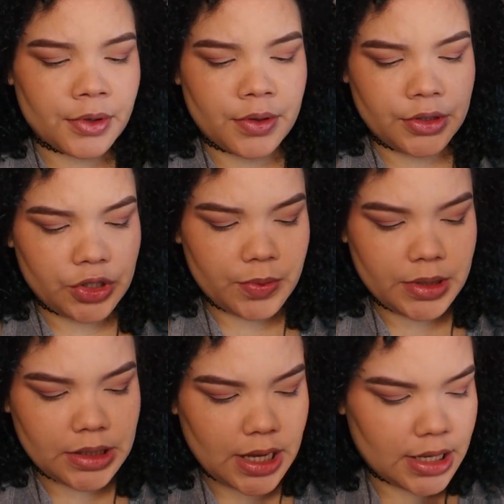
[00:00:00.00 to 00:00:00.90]
going to
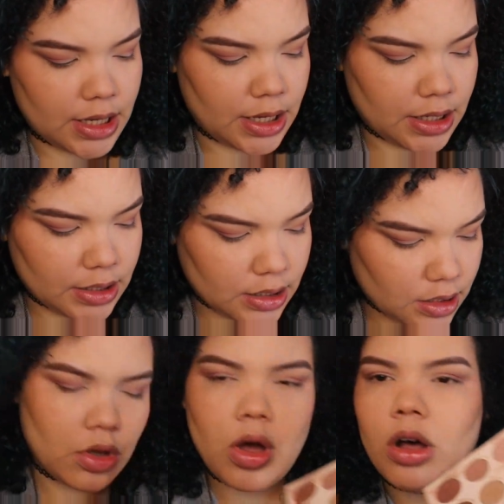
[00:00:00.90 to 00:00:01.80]
be taking
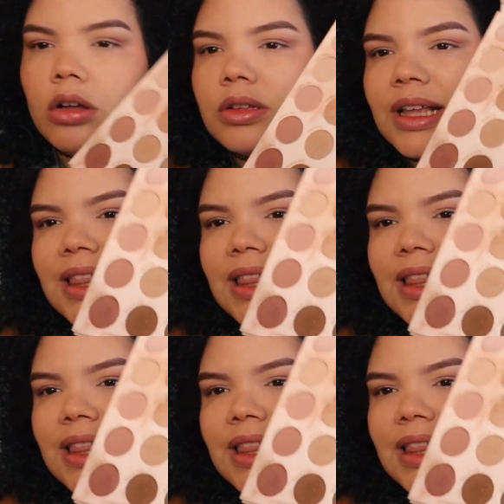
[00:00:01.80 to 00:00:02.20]
Cult